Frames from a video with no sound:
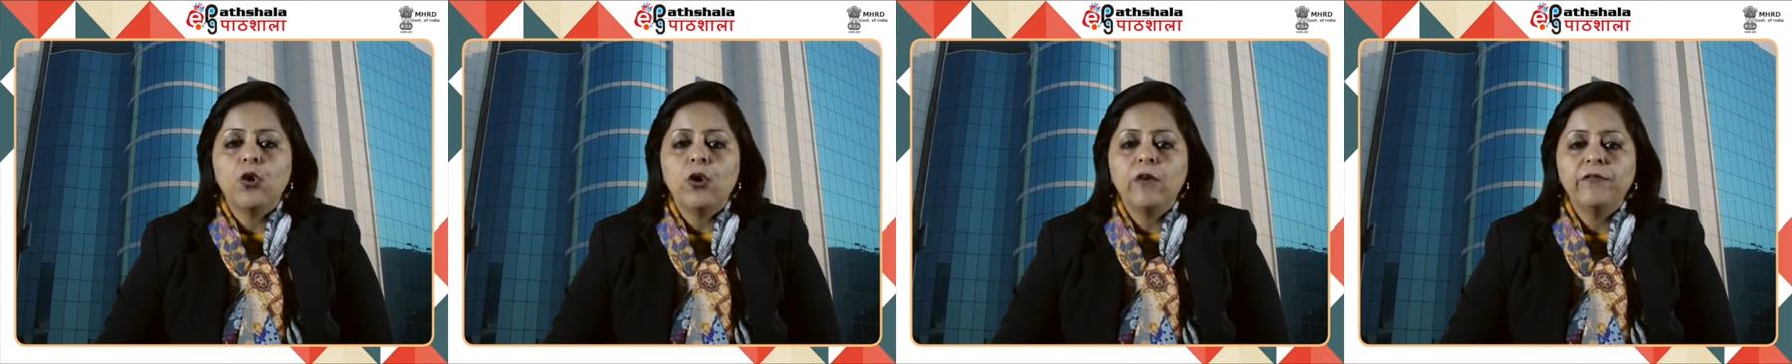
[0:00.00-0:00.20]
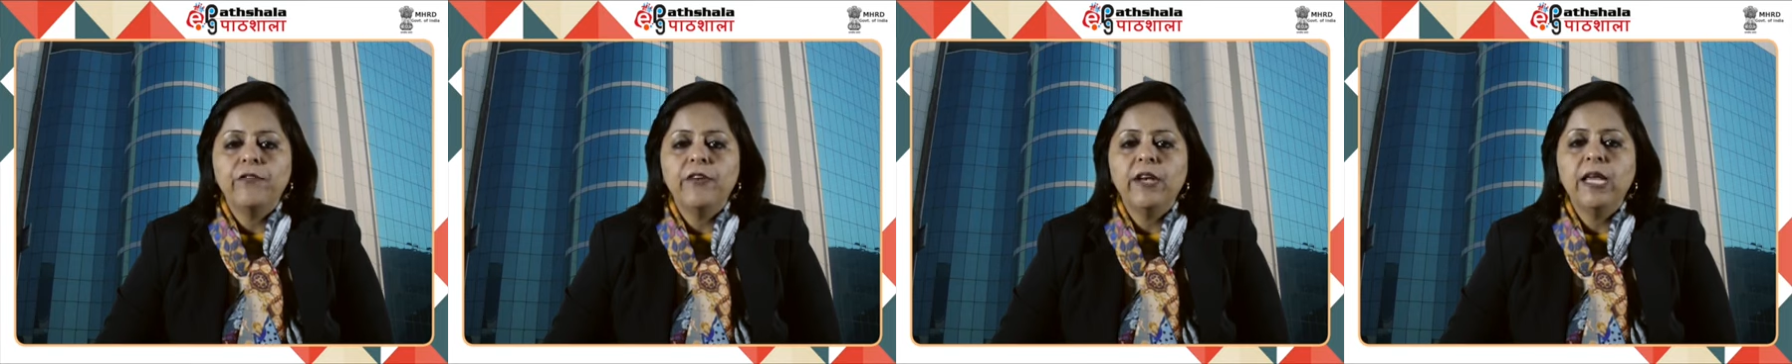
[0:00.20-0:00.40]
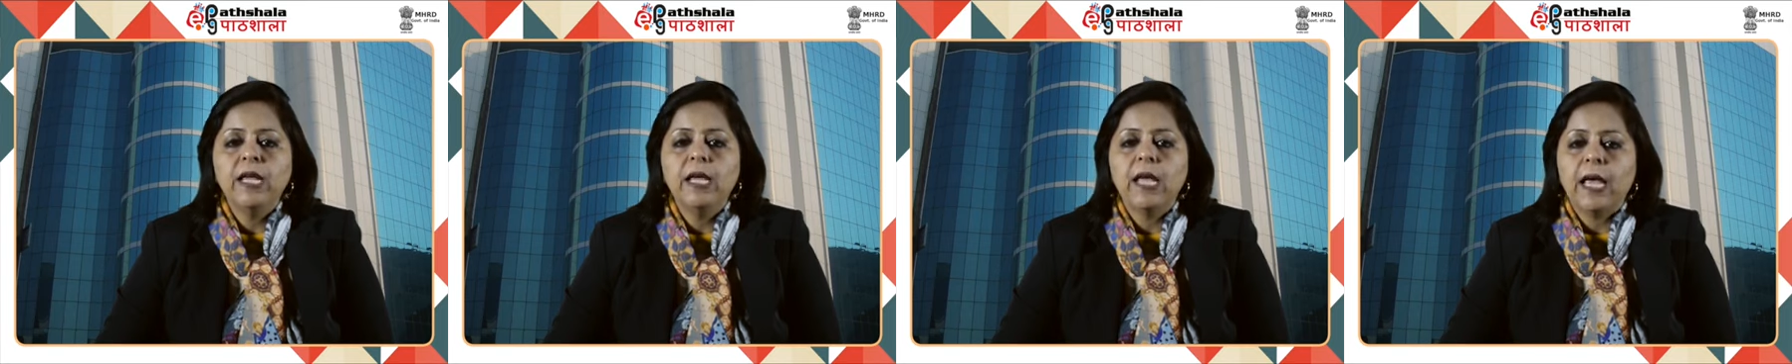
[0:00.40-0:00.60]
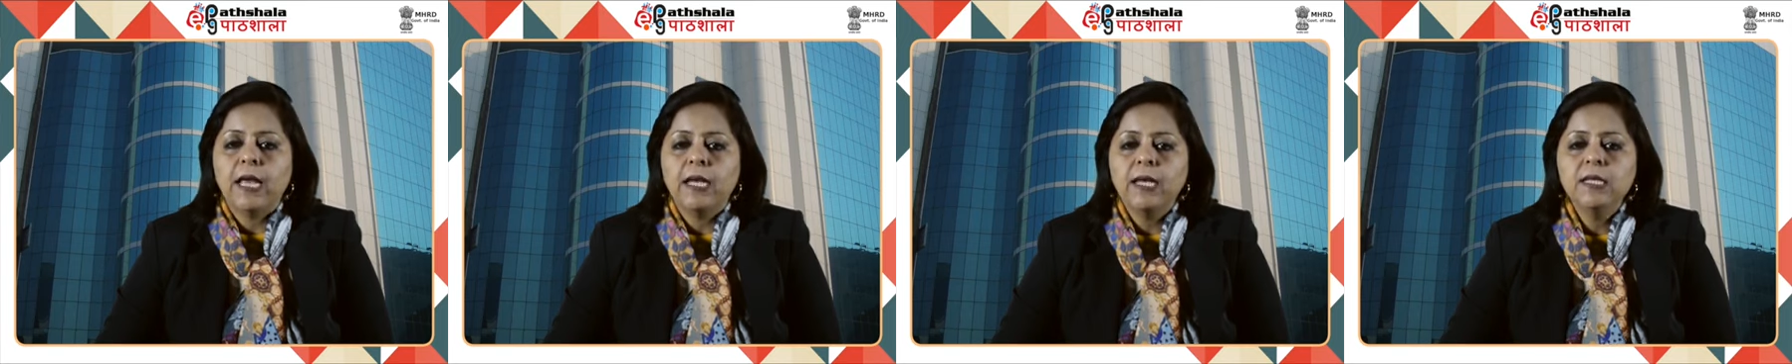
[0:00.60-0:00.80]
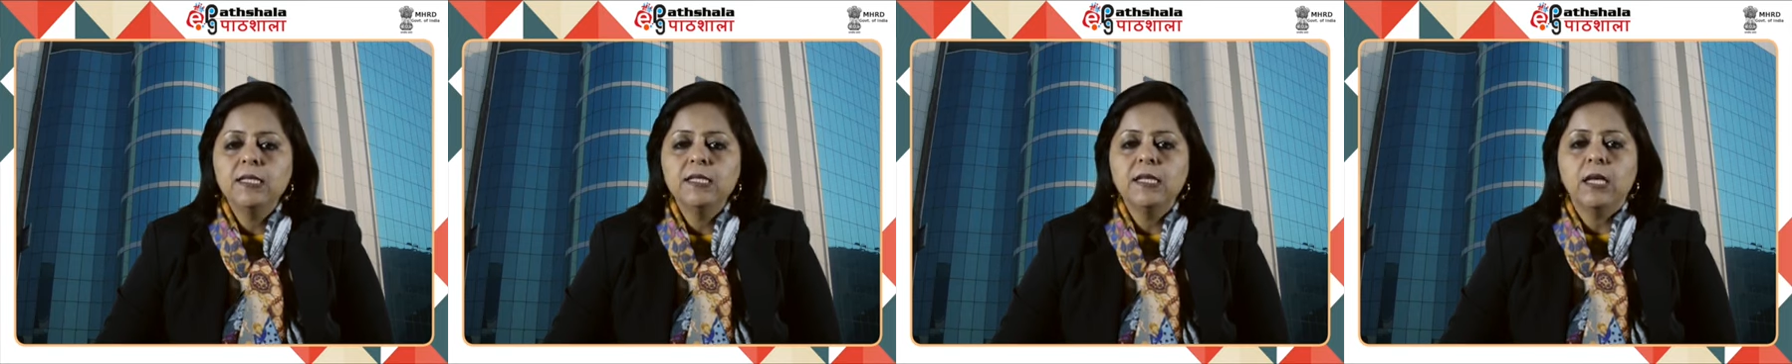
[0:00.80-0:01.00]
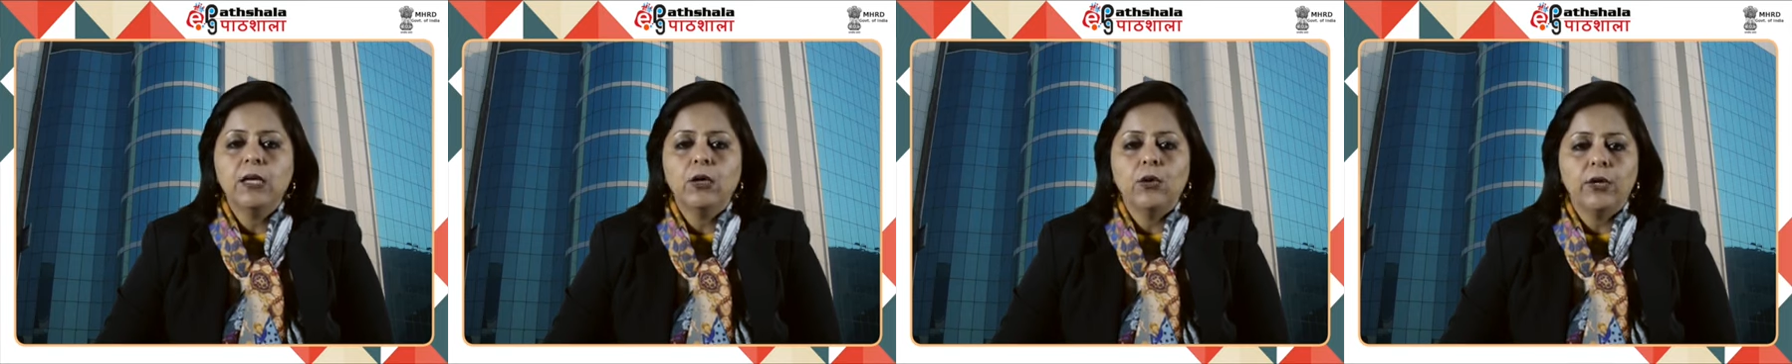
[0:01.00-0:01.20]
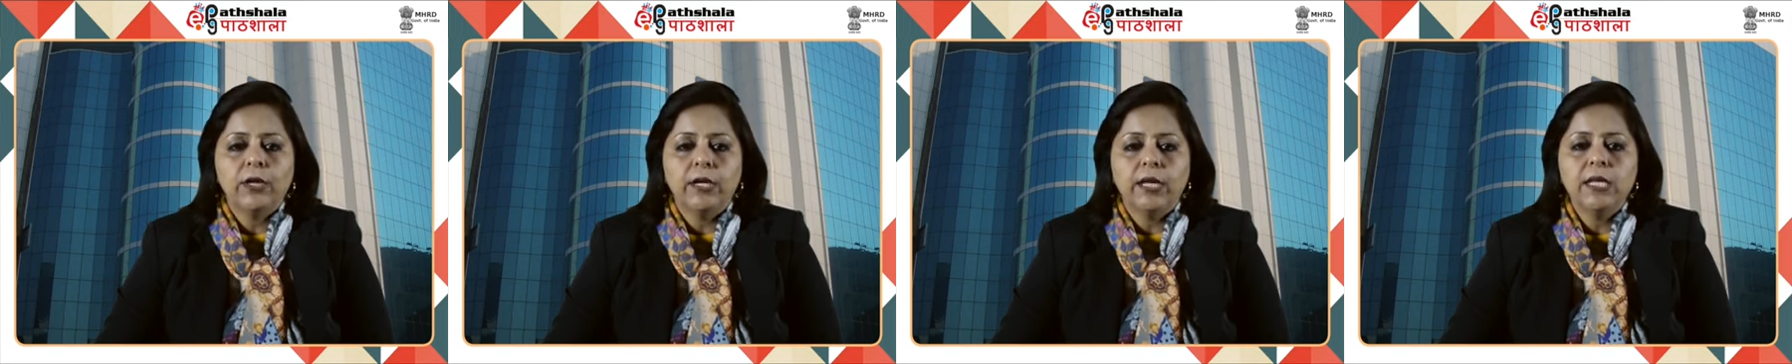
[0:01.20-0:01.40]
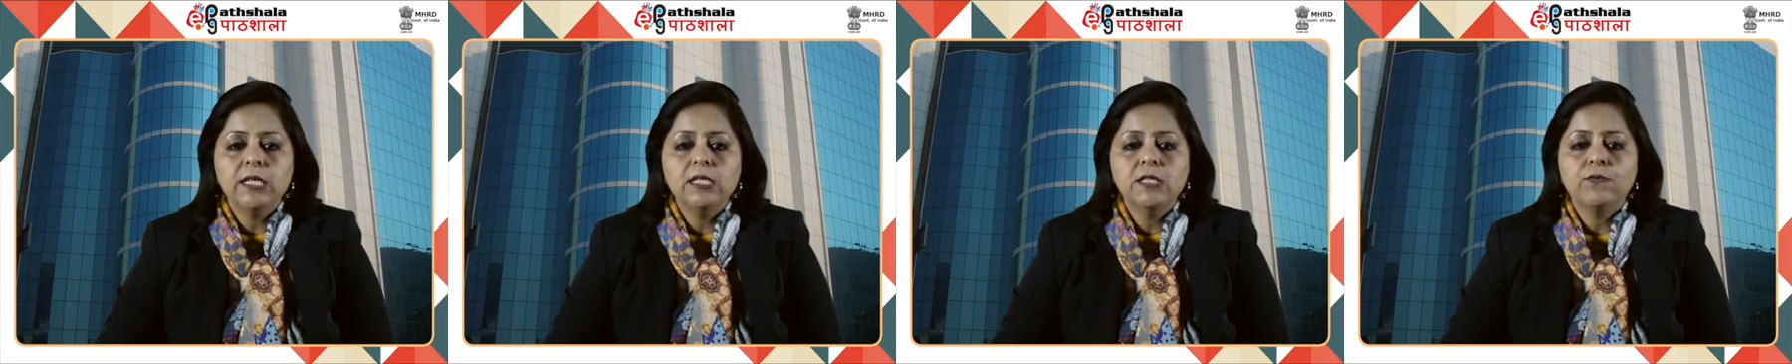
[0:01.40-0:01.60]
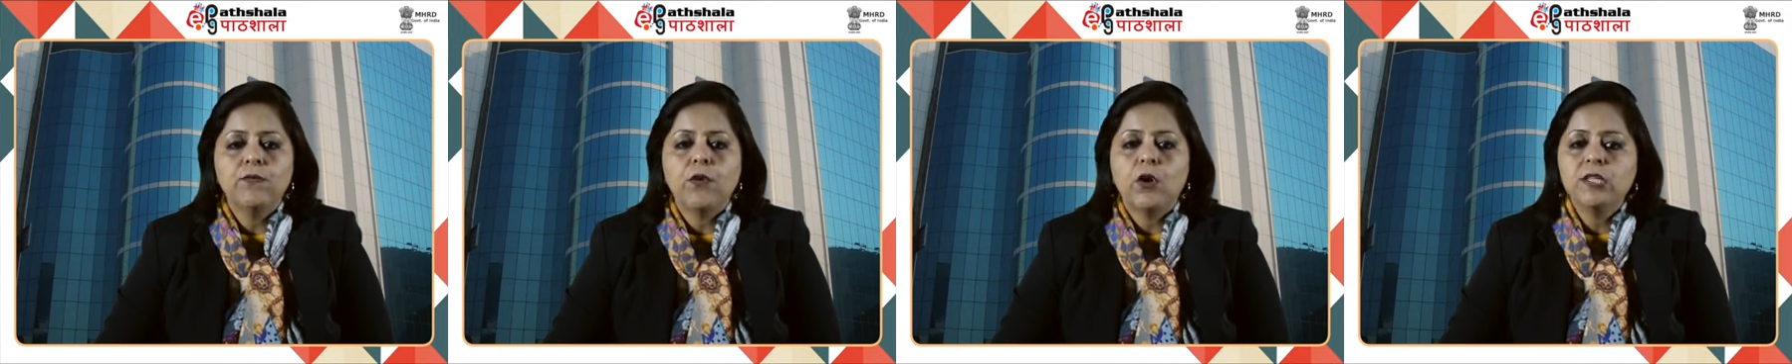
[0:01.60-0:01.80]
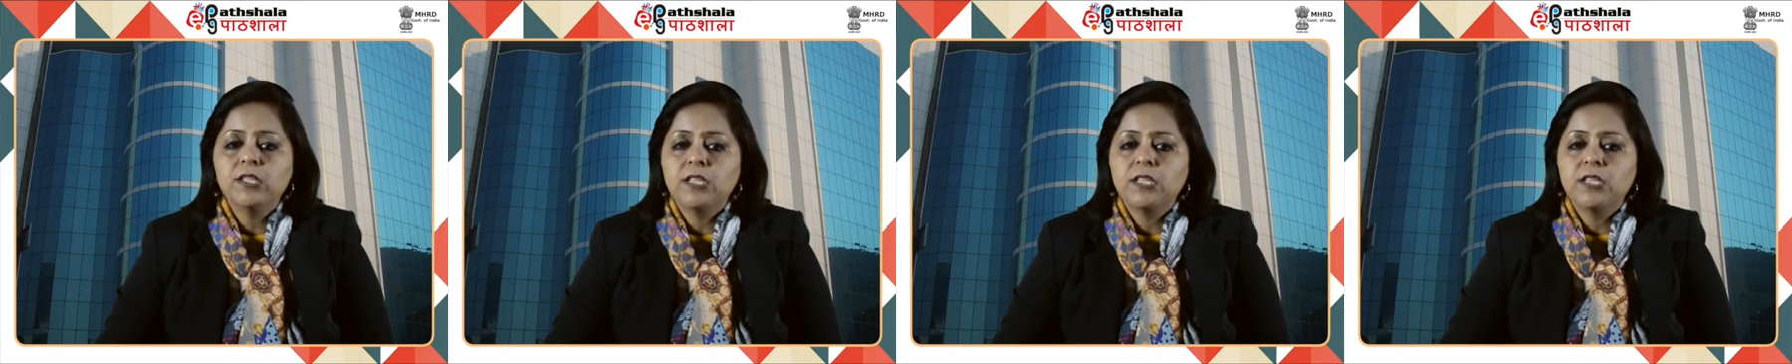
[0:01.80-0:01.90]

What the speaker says: offering any securities for